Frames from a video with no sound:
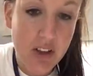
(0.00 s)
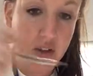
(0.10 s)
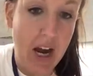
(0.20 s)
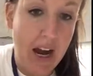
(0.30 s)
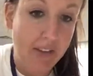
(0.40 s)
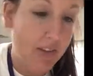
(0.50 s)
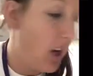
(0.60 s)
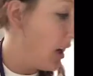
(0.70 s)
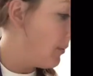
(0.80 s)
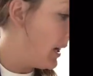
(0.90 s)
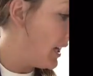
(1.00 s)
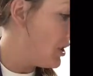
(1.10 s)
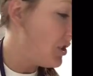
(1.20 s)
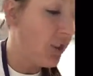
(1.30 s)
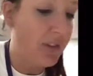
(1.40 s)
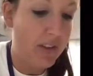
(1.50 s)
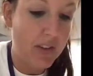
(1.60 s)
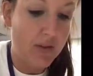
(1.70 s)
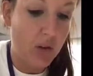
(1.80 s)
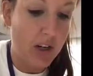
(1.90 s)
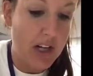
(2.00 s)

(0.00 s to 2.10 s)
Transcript: graph on page 254.